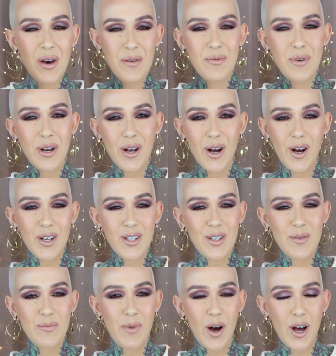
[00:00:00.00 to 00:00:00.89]
but I
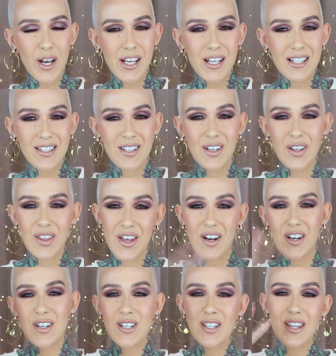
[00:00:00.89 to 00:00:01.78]
also bought it. So
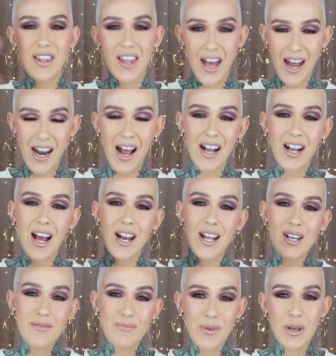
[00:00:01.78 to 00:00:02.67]
there's that. I got
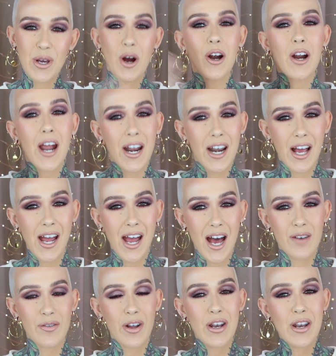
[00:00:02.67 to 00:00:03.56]
an NPR and I
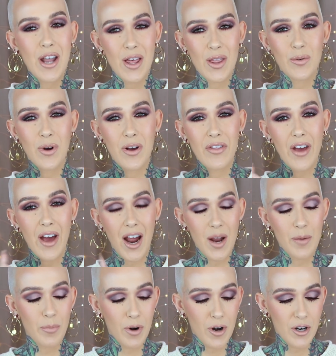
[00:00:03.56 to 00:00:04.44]
have another one that
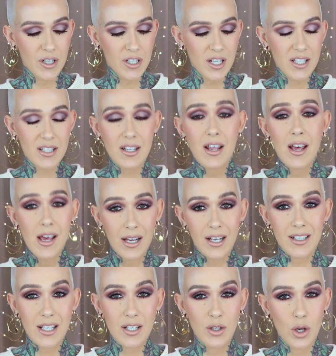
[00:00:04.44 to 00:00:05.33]
I purchased
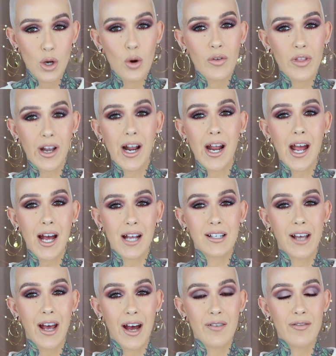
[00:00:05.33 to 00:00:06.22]
because I knew that I had
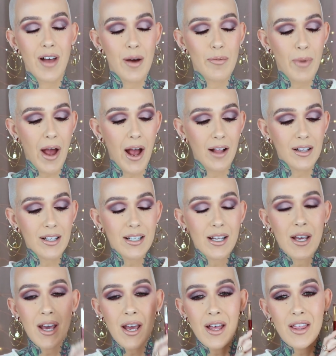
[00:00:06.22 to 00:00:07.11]
to have that palette.
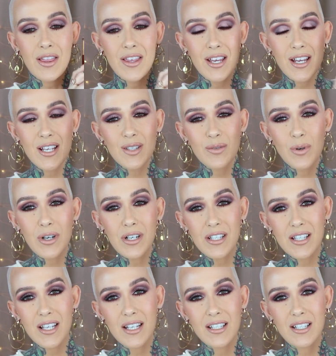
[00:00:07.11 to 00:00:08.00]
These were
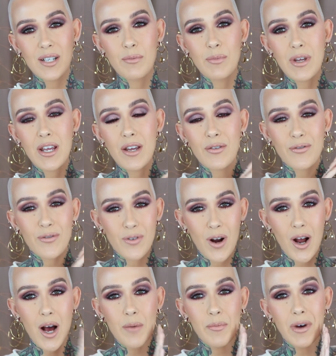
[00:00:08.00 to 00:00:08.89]
sent to me
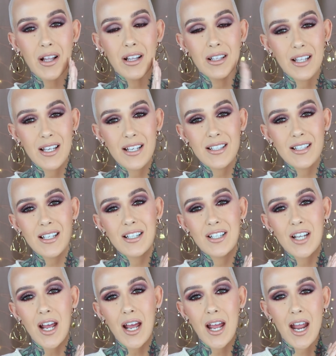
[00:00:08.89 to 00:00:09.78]
from Lisa
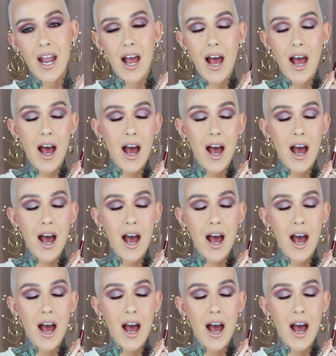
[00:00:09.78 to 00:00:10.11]
J